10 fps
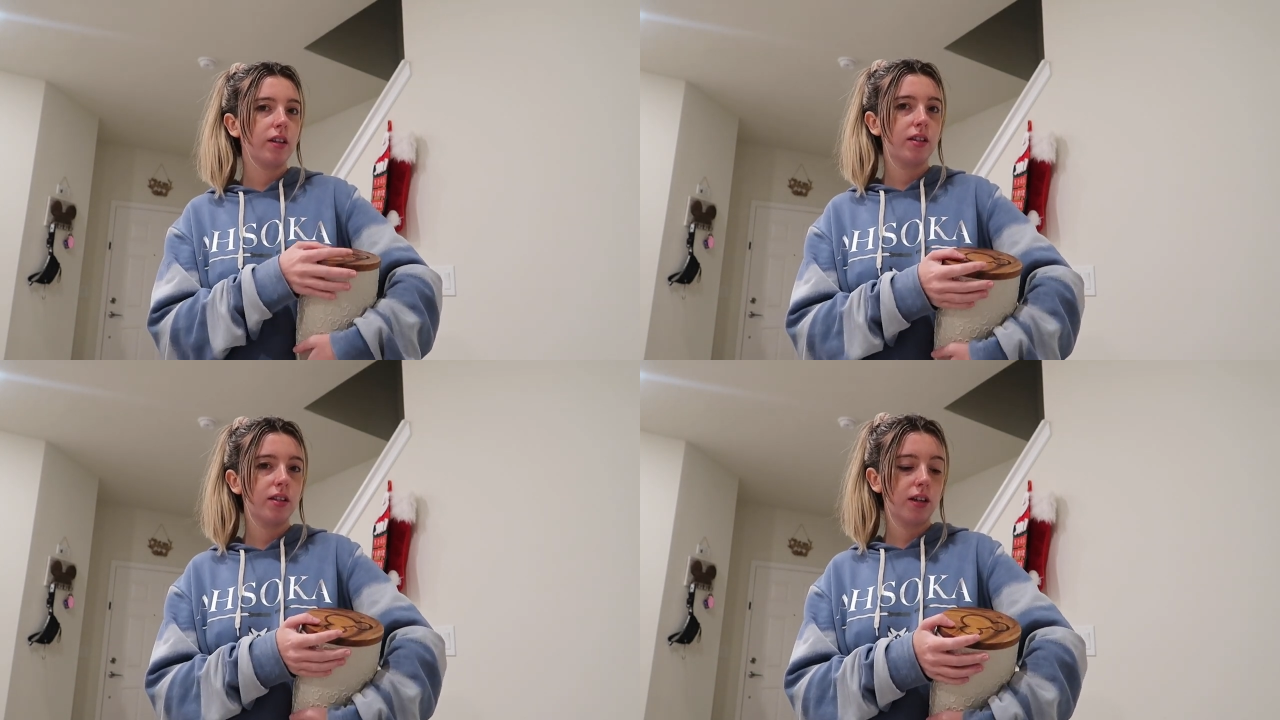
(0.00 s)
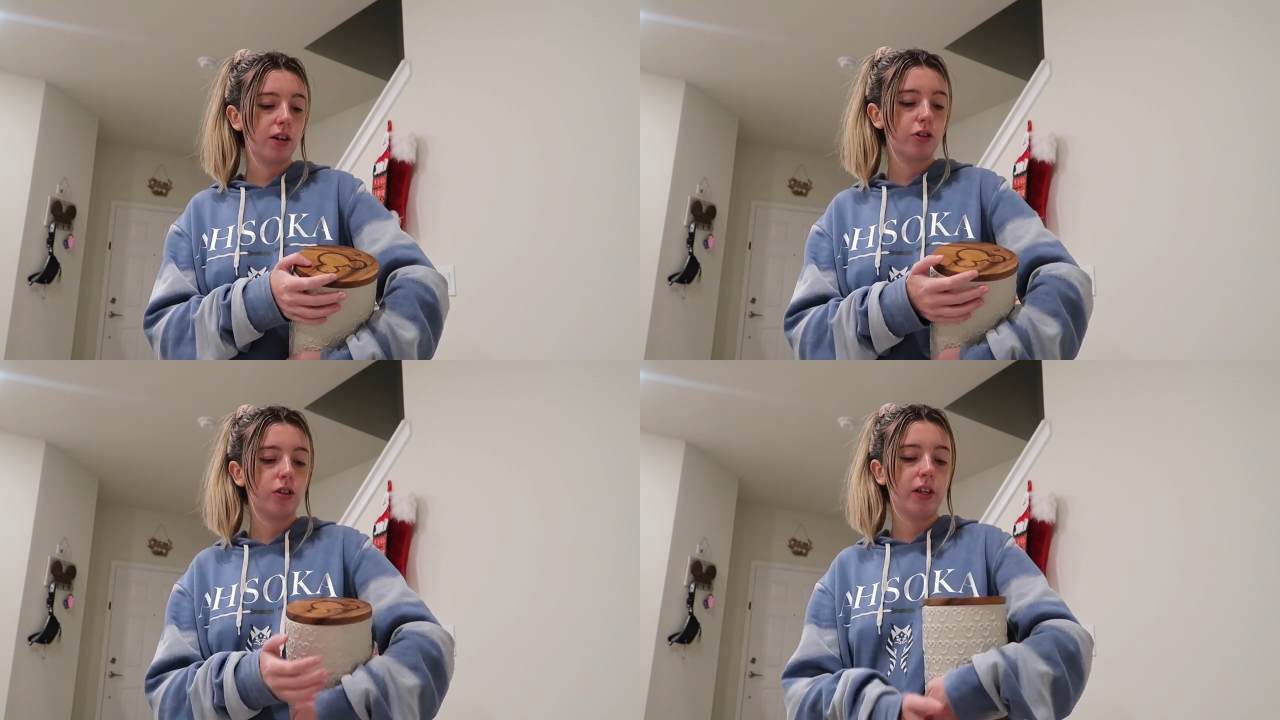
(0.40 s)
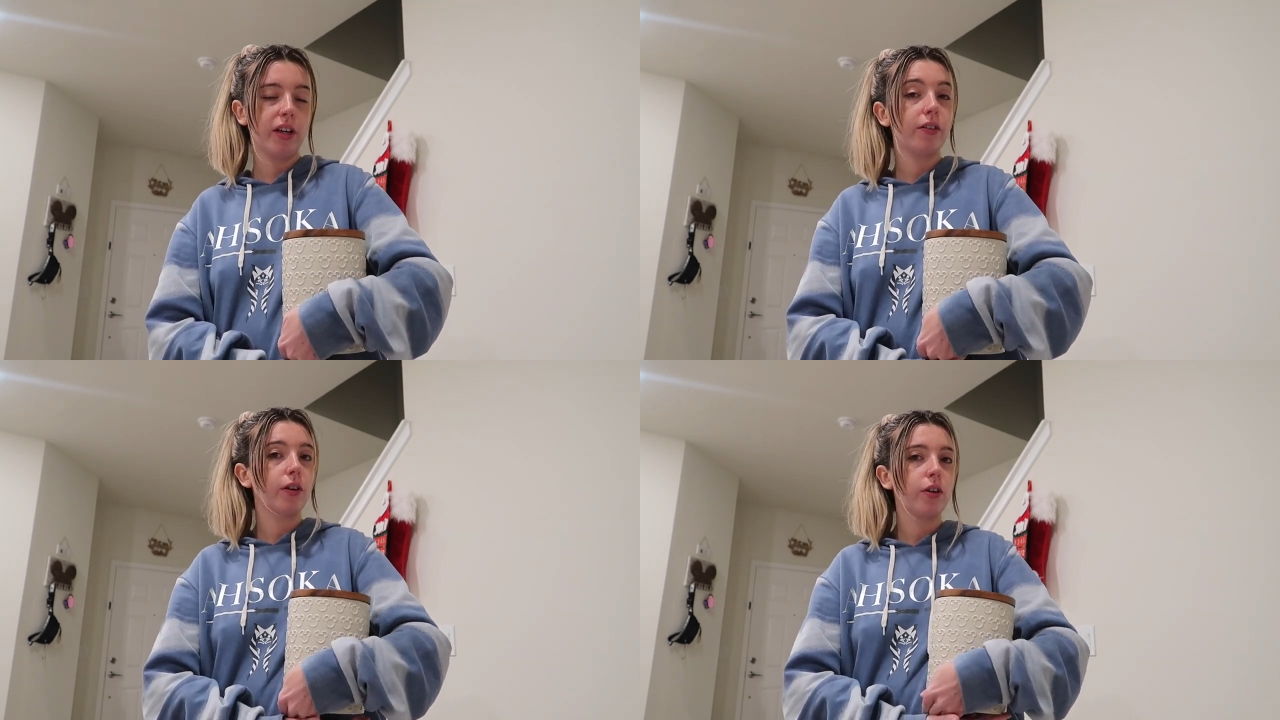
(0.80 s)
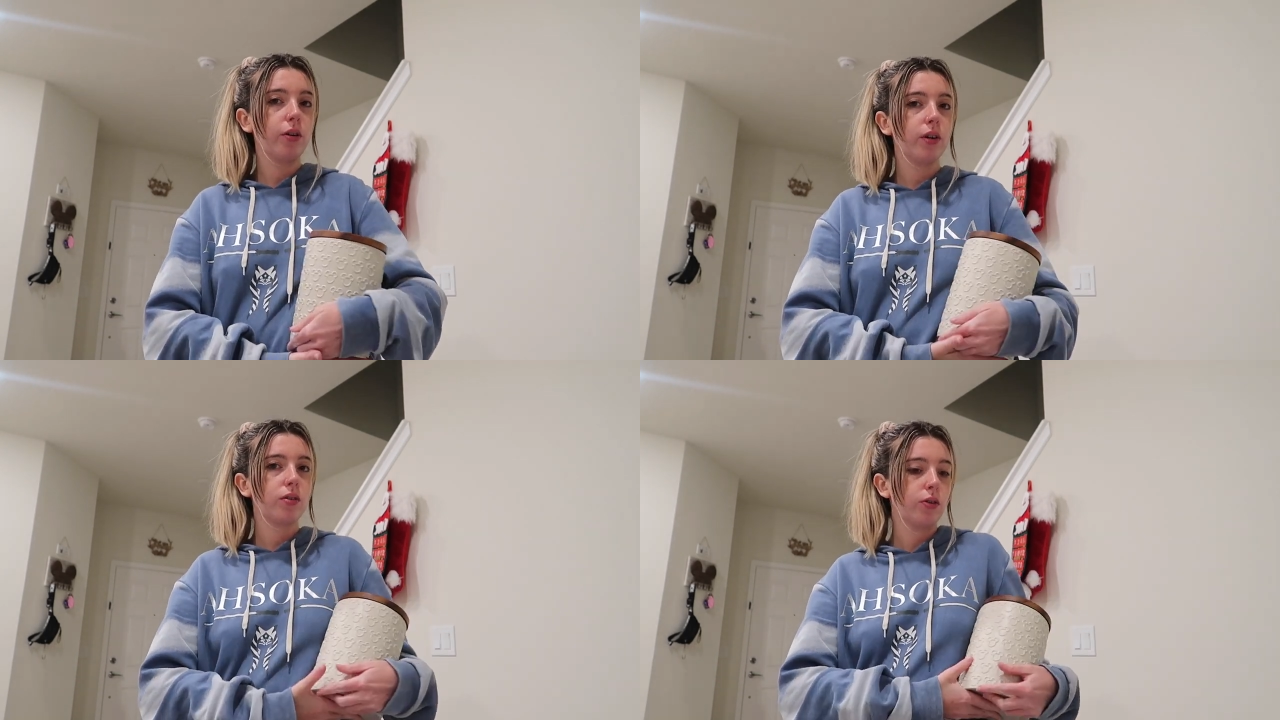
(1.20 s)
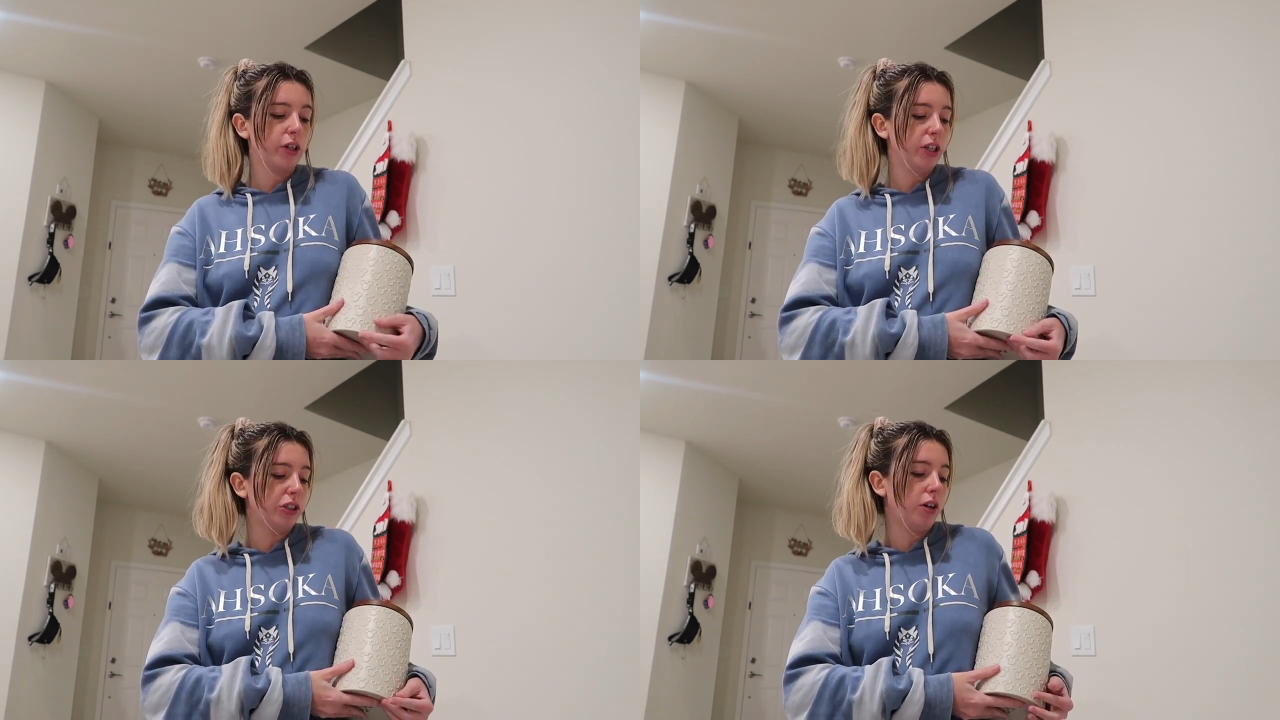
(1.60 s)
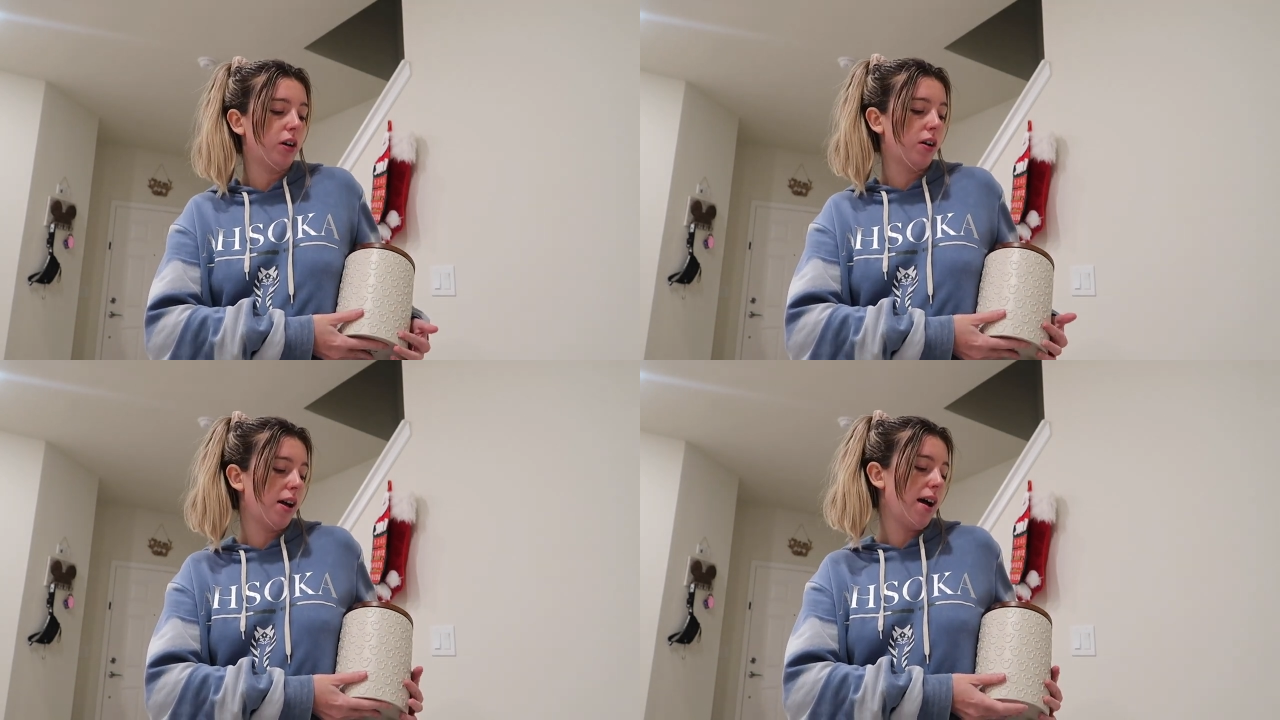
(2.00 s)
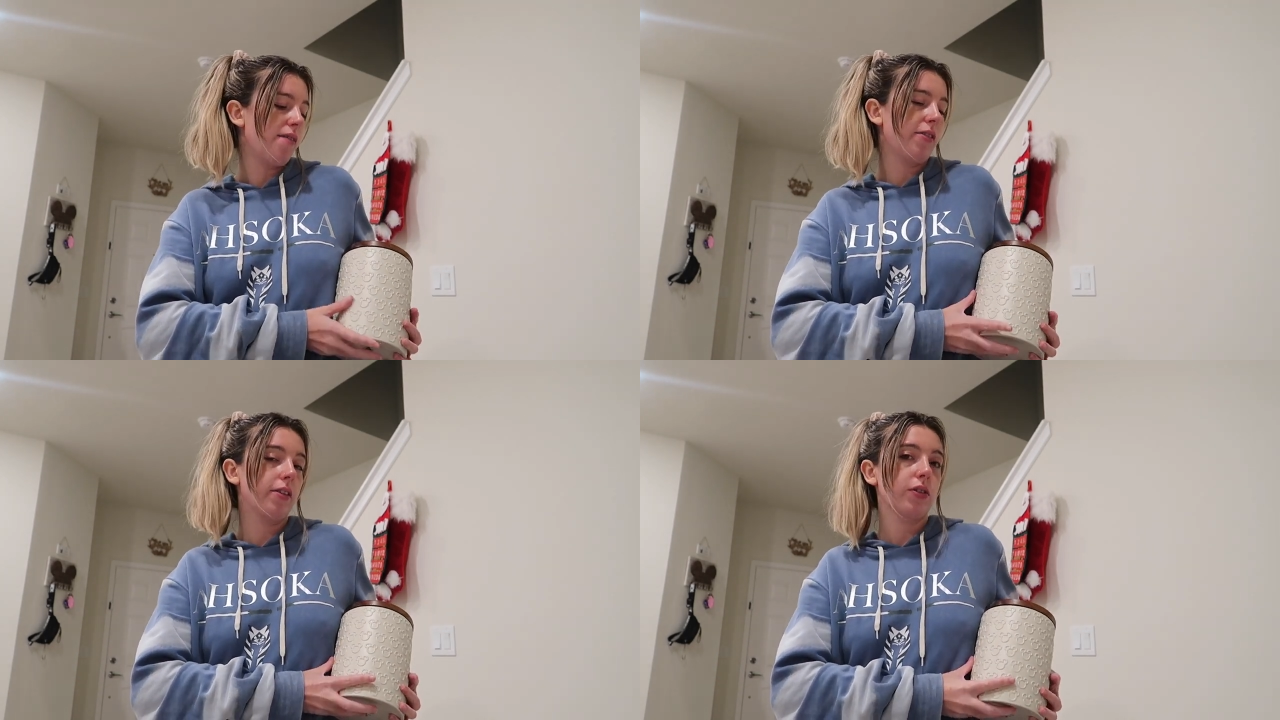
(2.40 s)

This is actually the cutest cookie jar ever